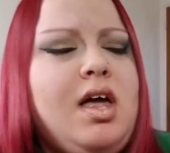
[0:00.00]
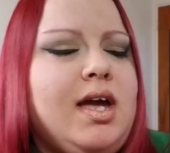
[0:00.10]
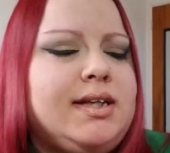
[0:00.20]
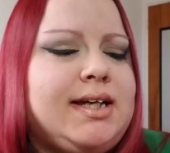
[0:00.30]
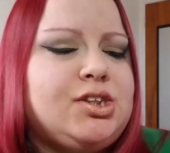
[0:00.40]

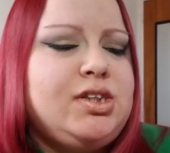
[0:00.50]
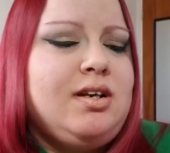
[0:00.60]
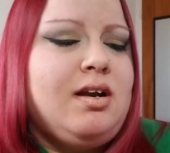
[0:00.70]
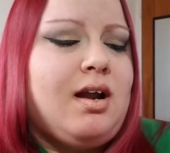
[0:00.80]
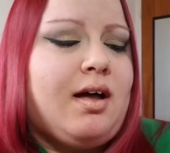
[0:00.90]
it's actually
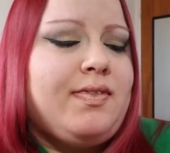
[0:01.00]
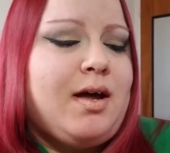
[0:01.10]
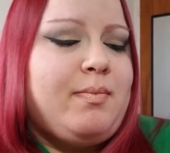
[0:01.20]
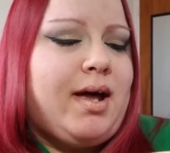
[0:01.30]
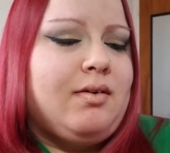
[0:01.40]
not
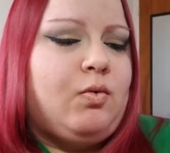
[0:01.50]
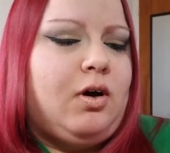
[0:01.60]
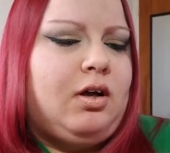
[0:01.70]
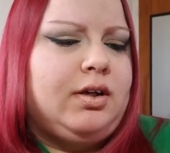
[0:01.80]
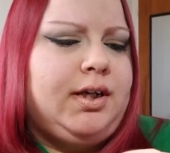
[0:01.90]
that bad of
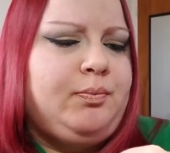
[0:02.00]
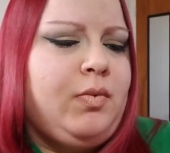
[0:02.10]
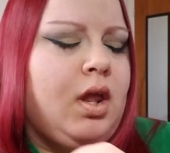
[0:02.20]
quality.